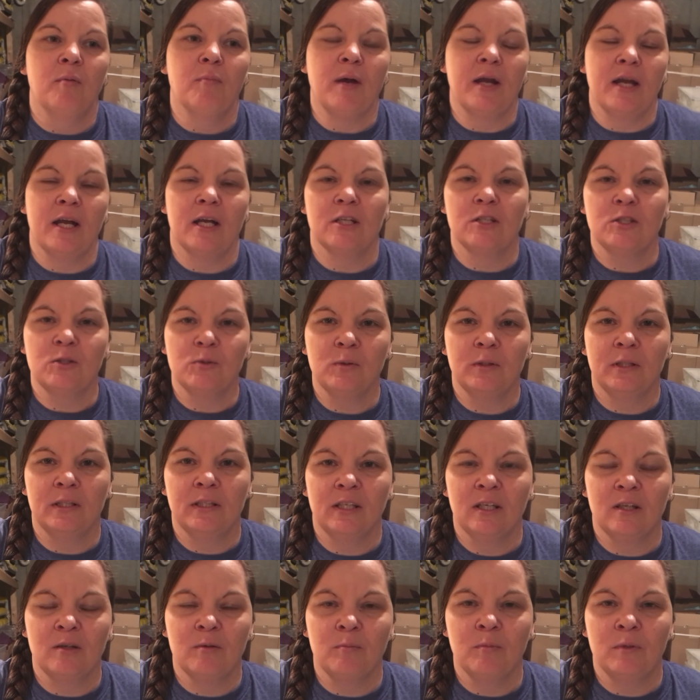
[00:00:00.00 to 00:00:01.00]
My actual
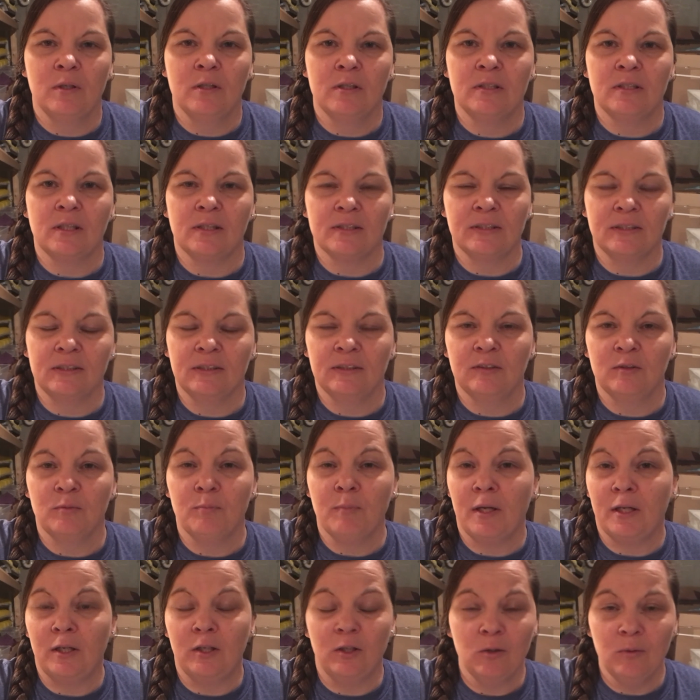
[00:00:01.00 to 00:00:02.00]
income
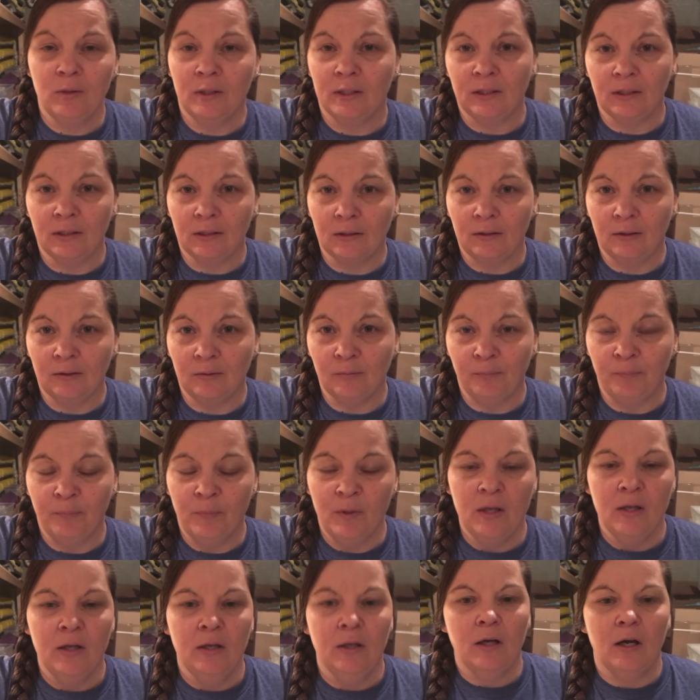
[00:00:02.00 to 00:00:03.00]
doesn't make you any income.
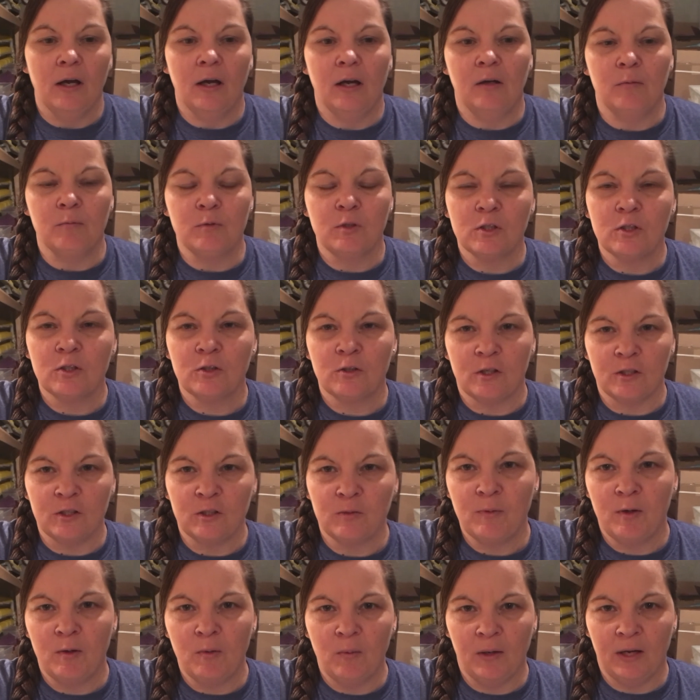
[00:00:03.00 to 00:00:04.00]
Just
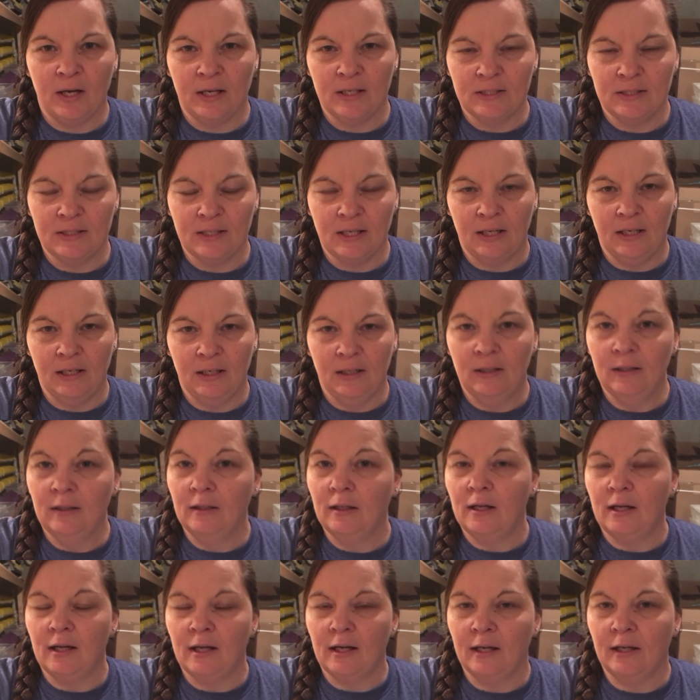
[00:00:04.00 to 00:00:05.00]
trust me when I say
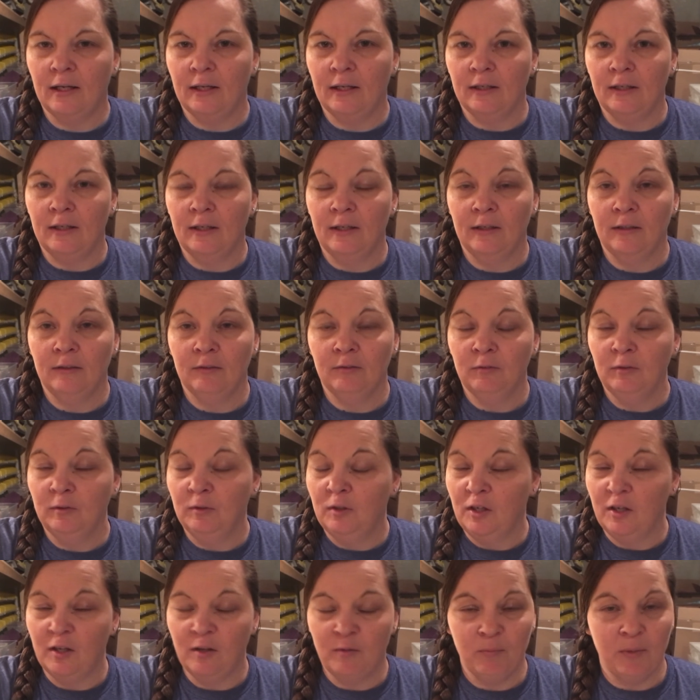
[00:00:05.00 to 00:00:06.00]
I
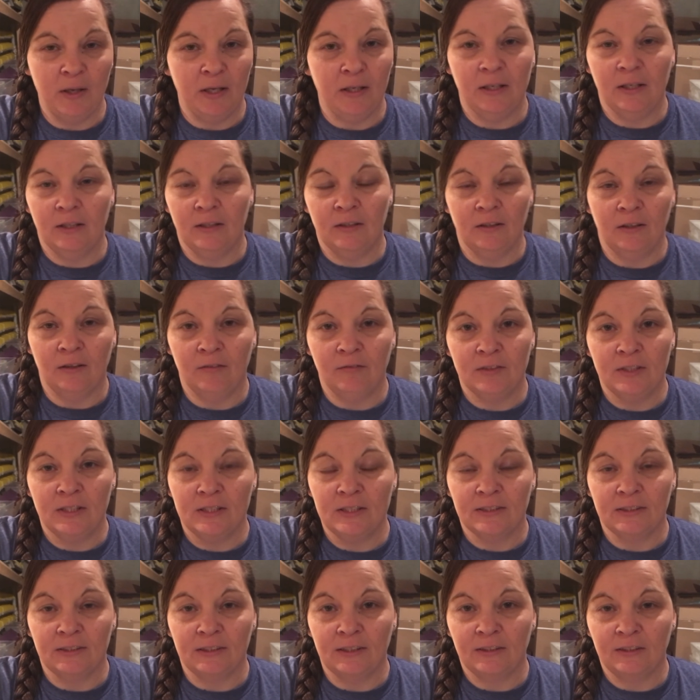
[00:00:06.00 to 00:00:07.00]
am making a
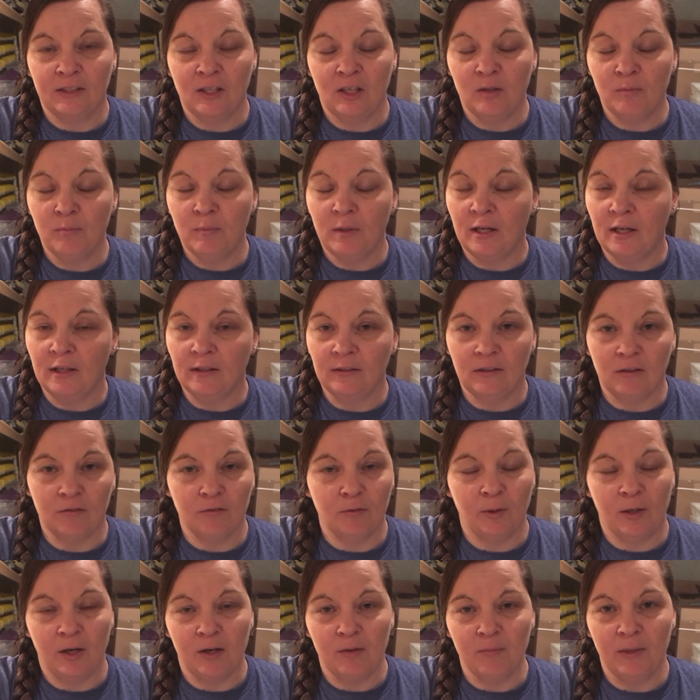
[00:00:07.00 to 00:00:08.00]
decent income. I
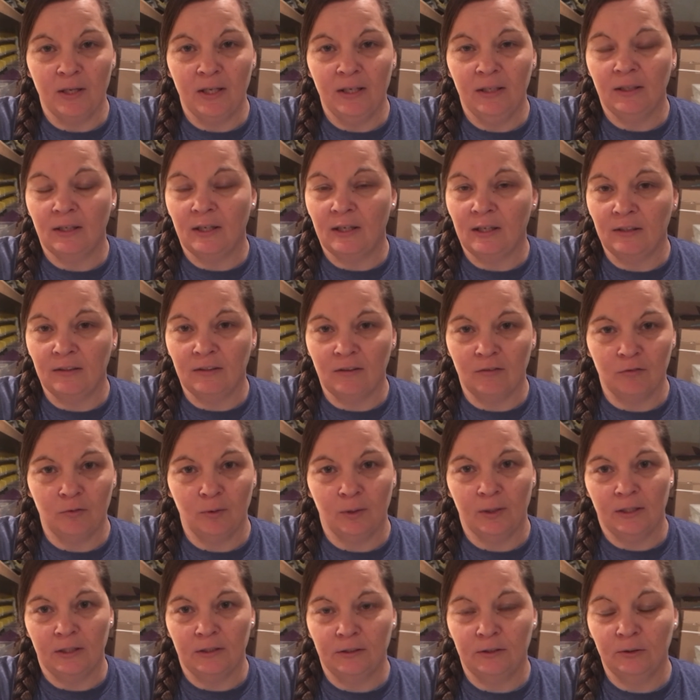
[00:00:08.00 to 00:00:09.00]
love what I make. I love
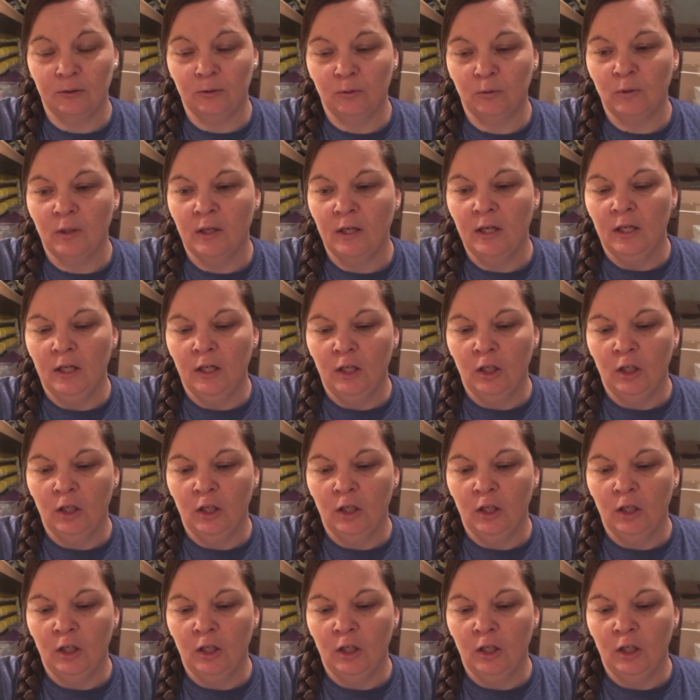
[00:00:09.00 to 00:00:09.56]
what I do.